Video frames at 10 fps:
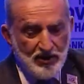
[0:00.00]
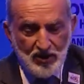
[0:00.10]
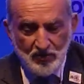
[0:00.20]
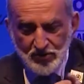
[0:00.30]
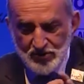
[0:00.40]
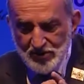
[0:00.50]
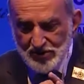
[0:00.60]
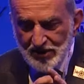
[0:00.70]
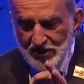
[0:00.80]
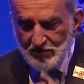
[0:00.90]

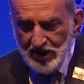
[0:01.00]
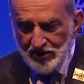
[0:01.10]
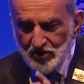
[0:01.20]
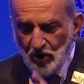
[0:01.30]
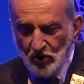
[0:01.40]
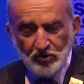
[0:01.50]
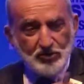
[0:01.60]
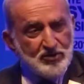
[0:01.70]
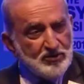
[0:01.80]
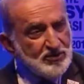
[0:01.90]
he made
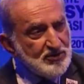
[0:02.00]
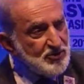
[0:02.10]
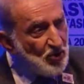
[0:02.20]
golden